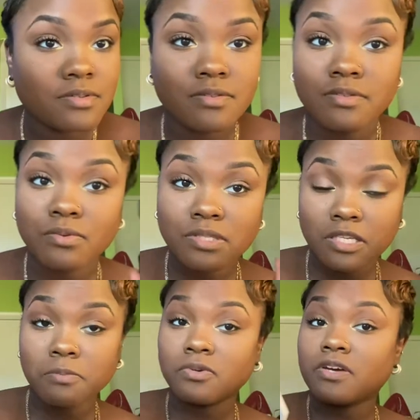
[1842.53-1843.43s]
Don't
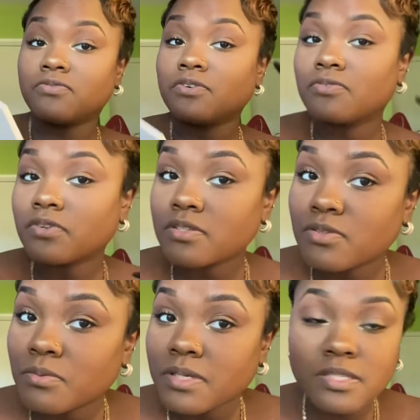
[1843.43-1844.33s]
sleep on that full
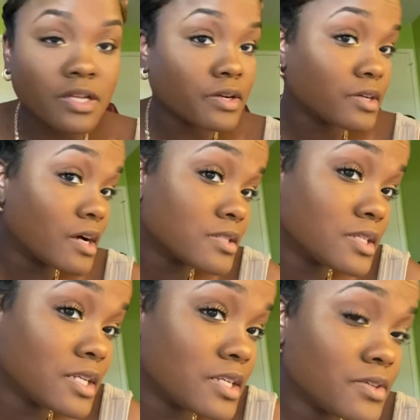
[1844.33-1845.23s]
frontal mascara. Y'all
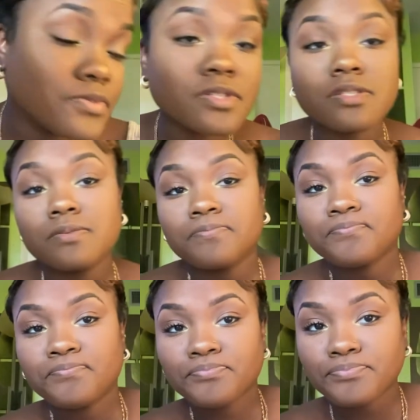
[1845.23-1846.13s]
see the difference?
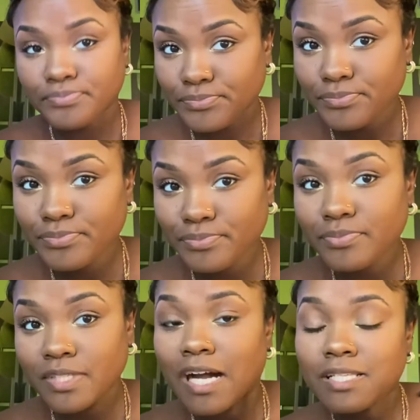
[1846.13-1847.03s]

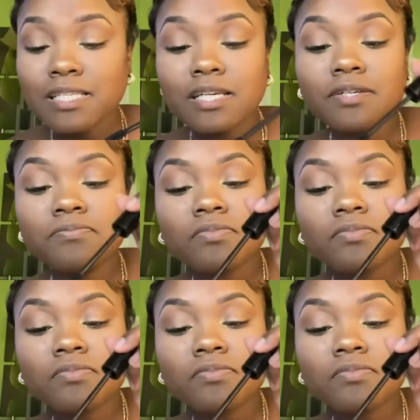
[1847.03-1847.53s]
Y'all see it.